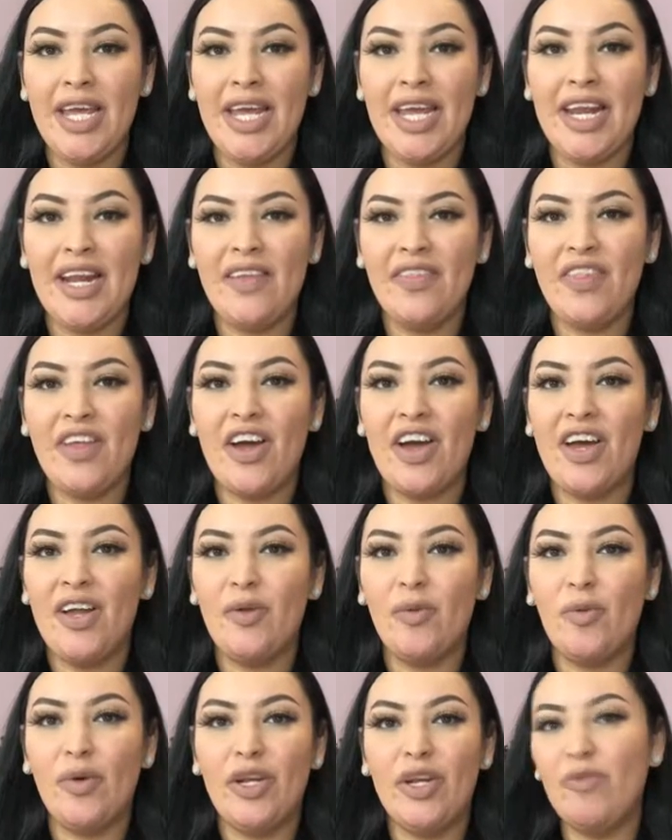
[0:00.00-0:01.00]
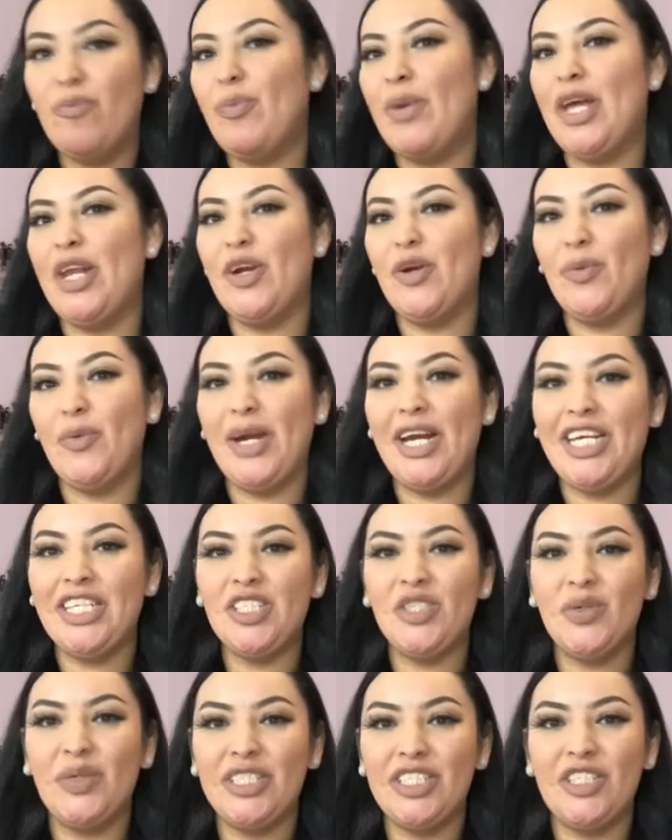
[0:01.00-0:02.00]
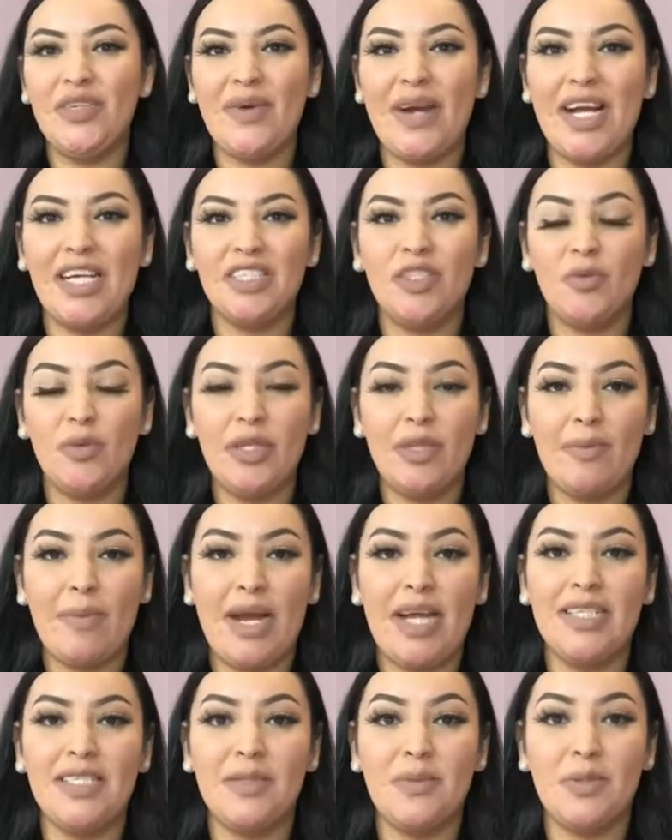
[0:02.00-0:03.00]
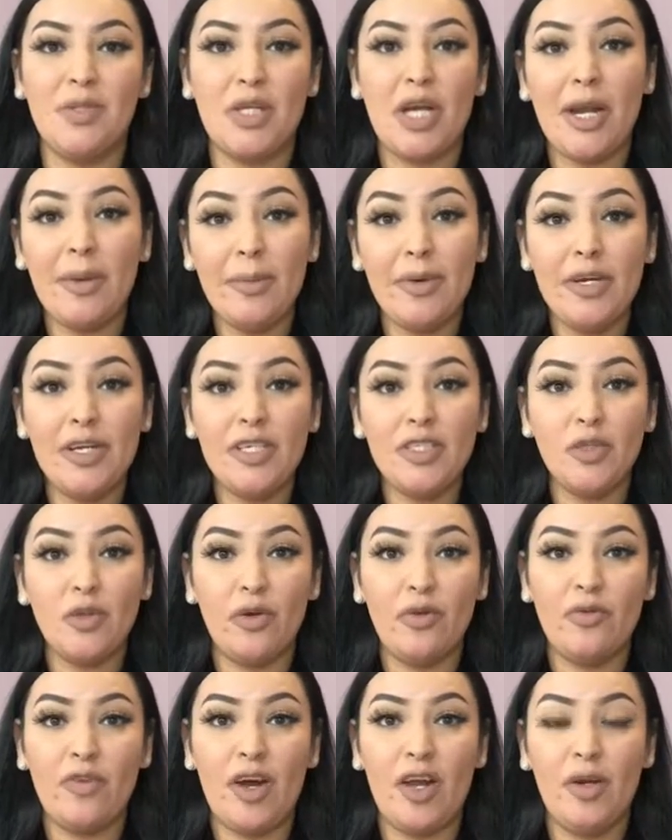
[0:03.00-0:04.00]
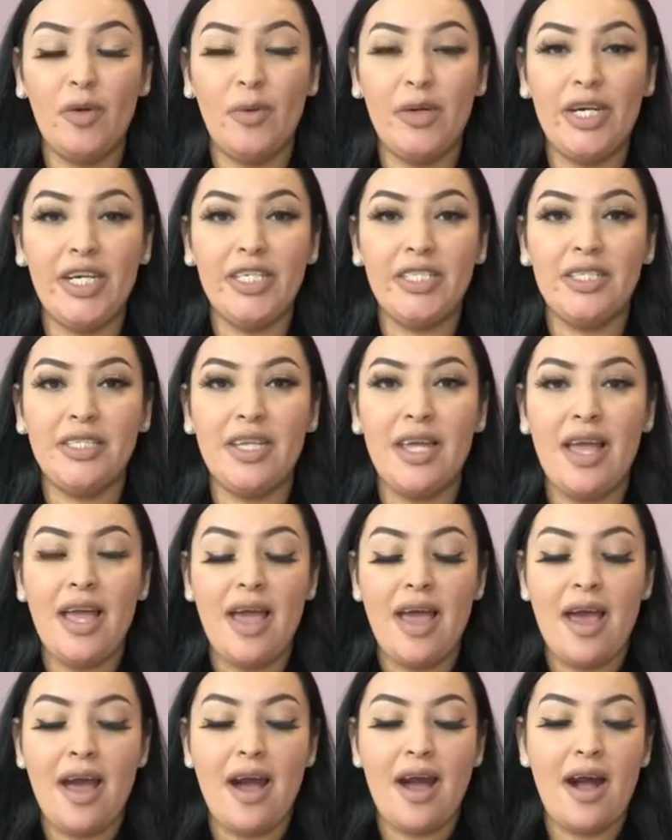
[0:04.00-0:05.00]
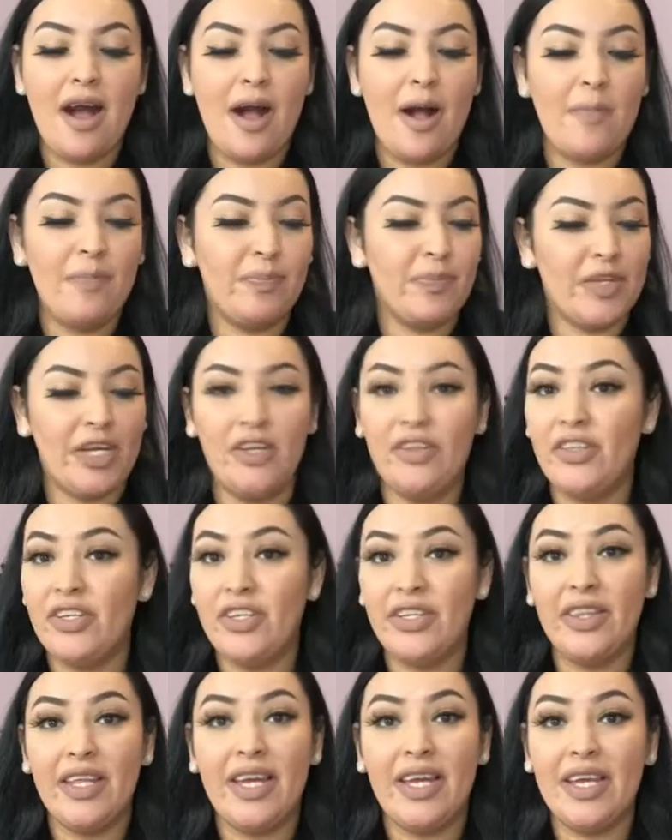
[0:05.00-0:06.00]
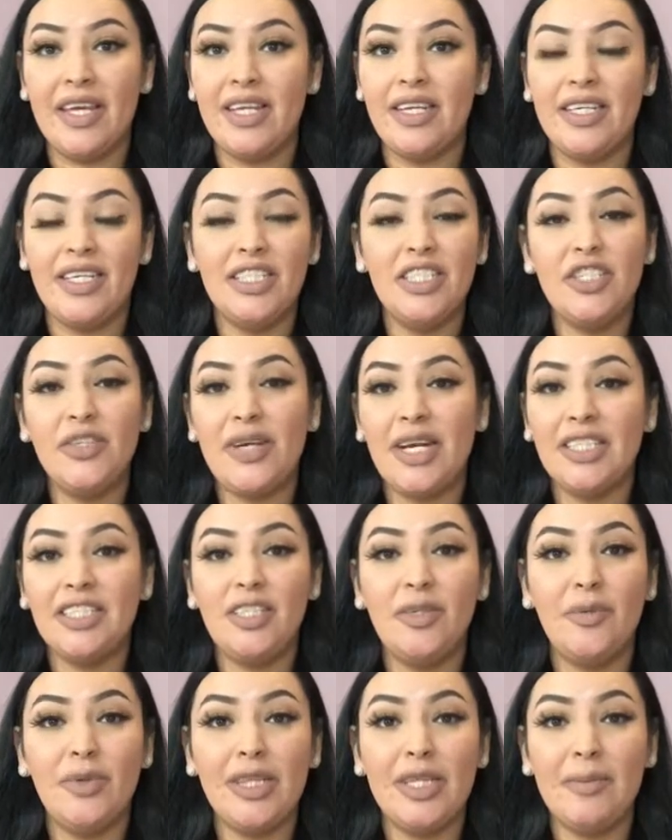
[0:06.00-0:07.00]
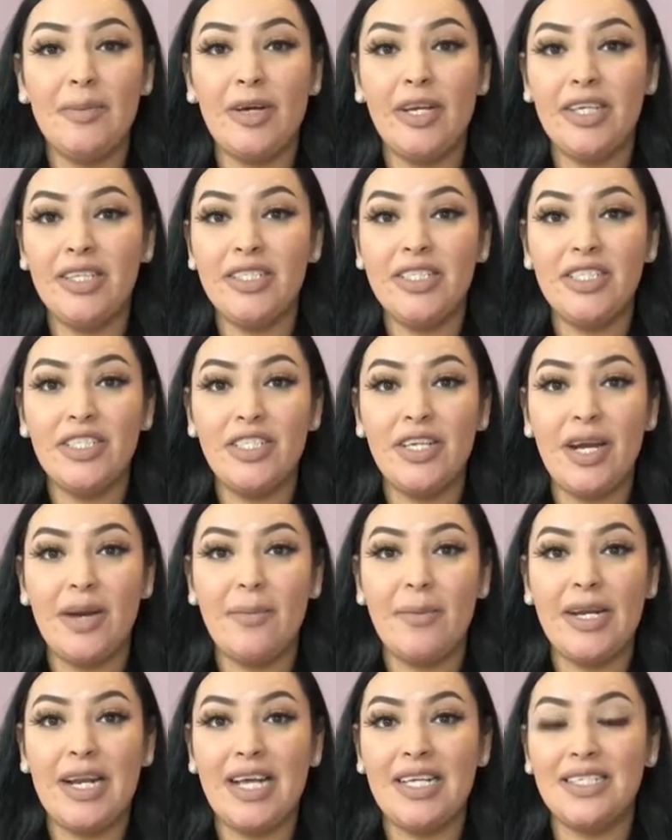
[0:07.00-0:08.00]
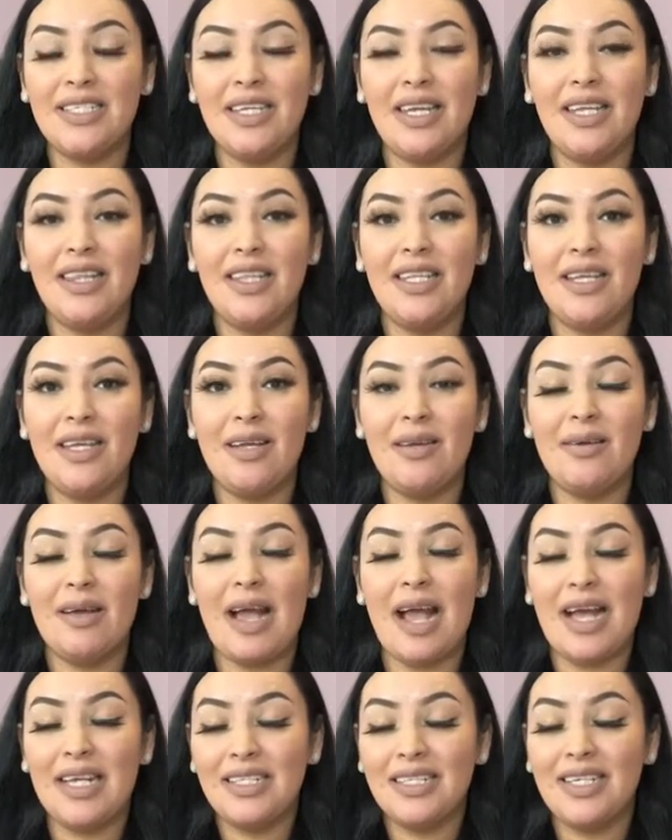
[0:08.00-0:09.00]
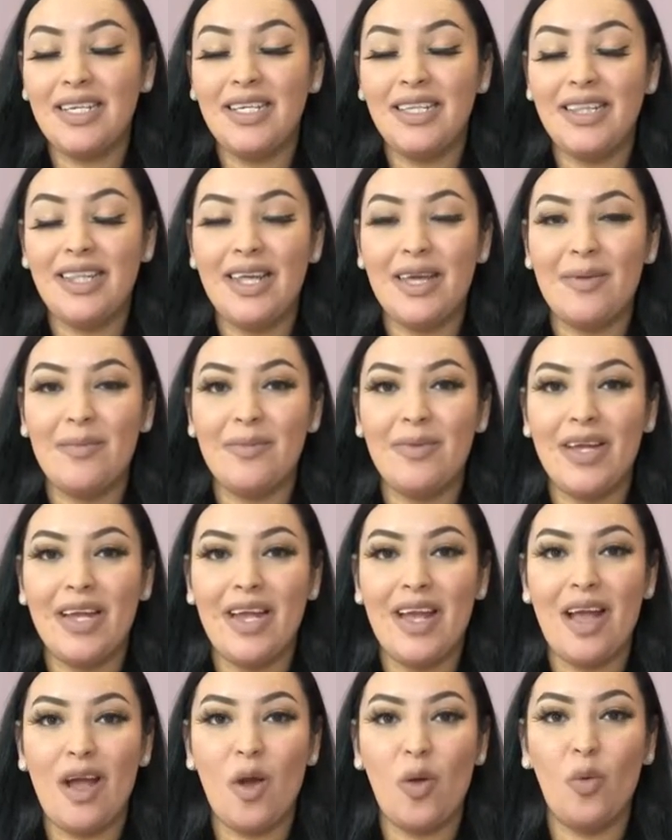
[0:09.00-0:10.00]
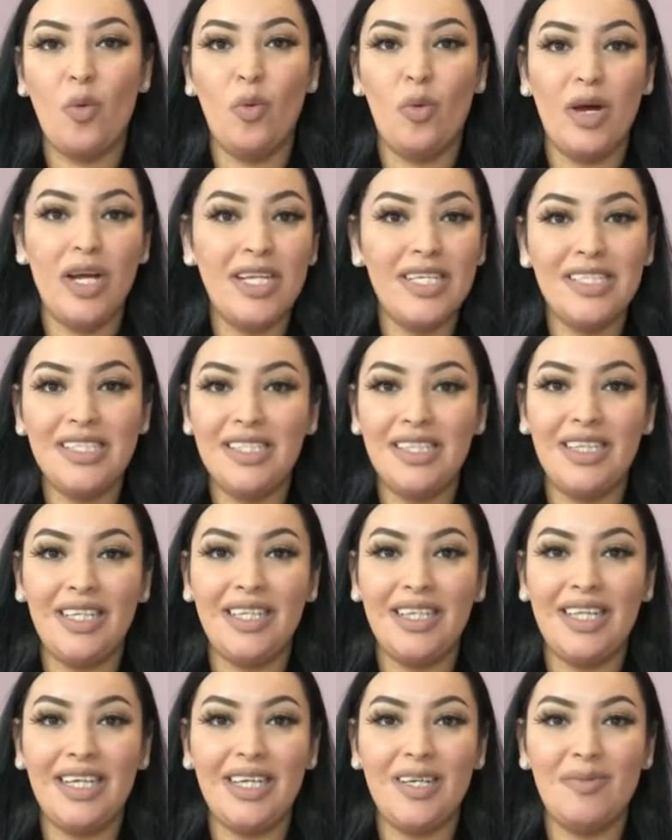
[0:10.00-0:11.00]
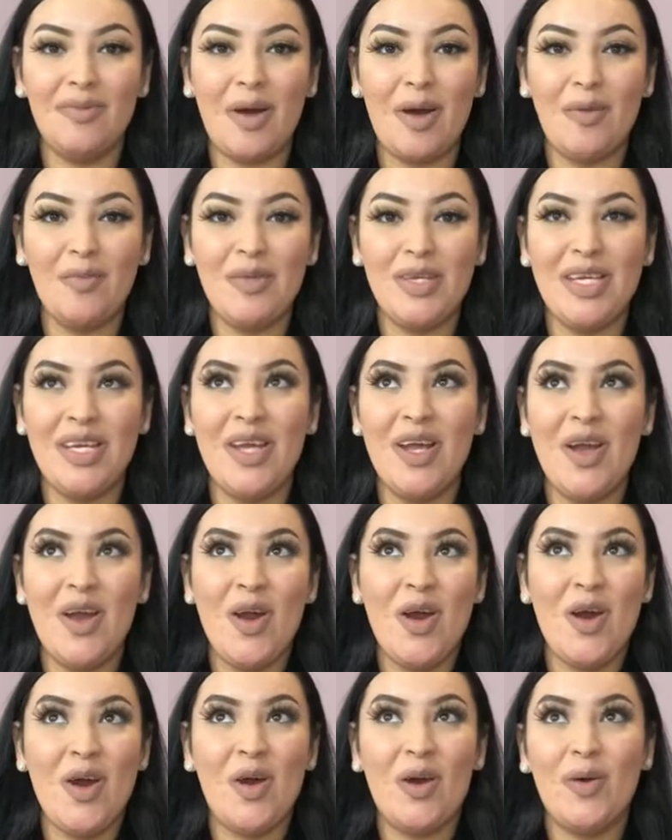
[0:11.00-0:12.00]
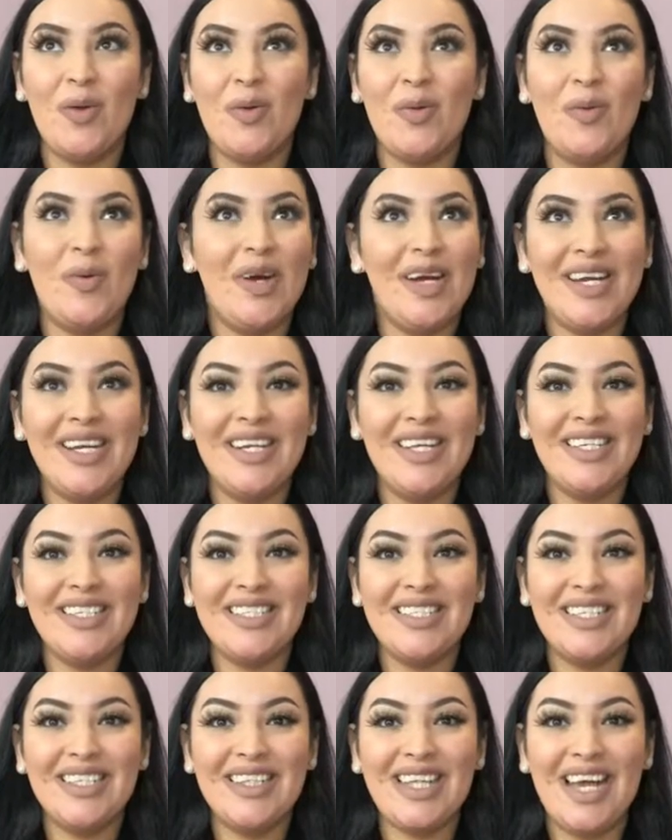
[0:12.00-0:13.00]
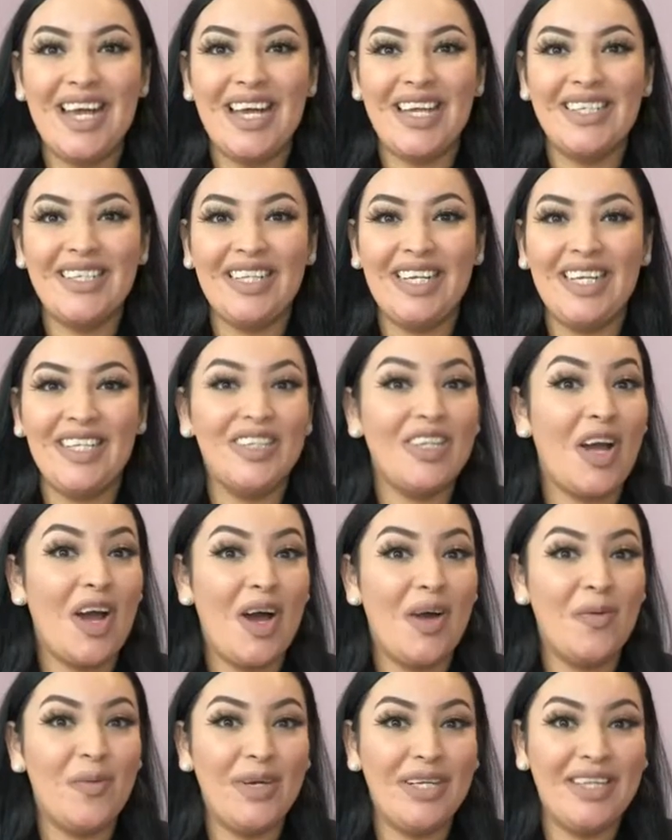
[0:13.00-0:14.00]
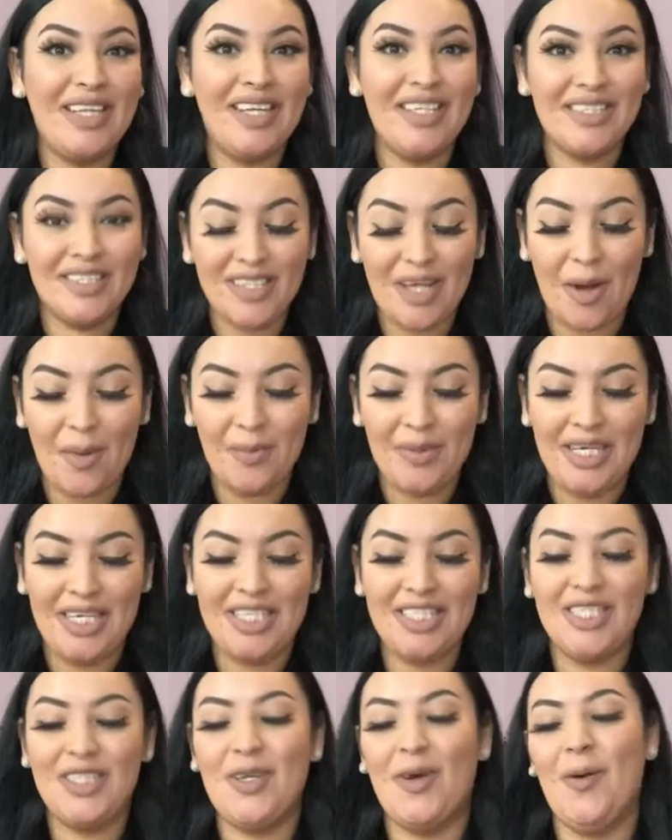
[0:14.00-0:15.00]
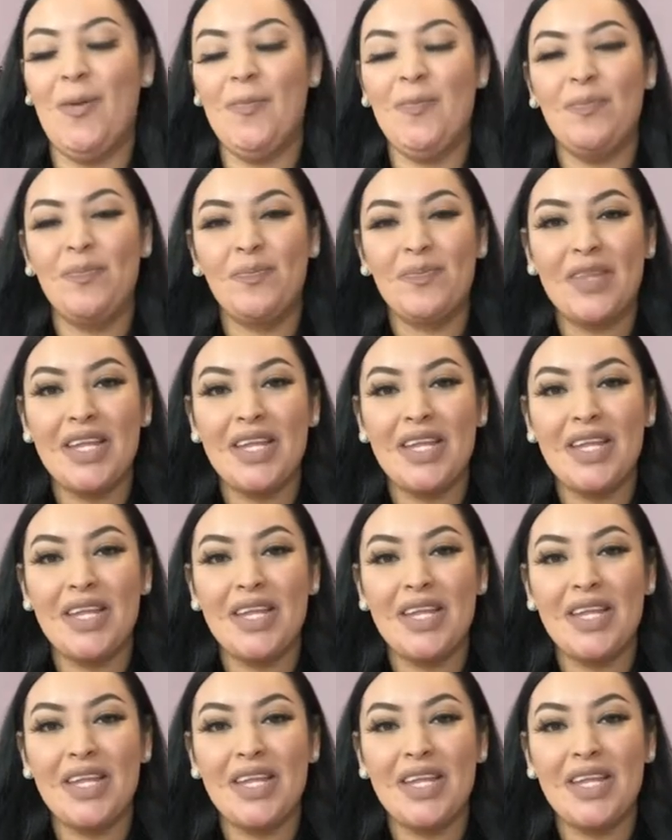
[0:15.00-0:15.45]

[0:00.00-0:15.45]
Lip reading: and I thought, what a better way to interact with my subscribers or followers other than interacting with them on Instagram and asking them what did they think about me or what is it that they thought when they saw me. So